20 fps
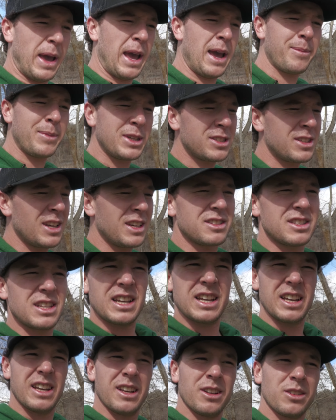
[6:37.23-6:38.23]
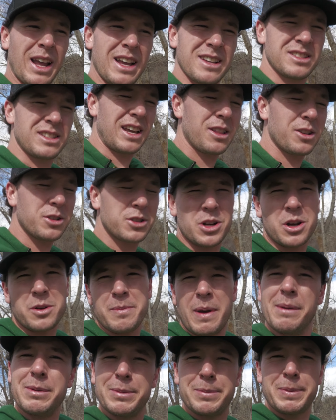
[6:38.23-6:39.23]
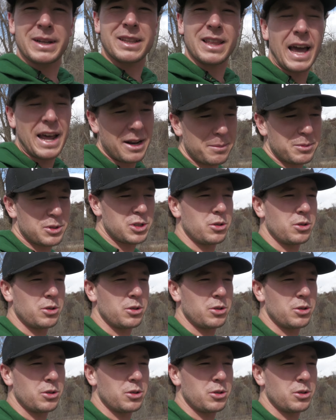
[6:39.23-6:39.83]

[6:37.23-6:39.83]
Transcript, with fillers: Hammes has the, has the other Zone. Maybe pick that up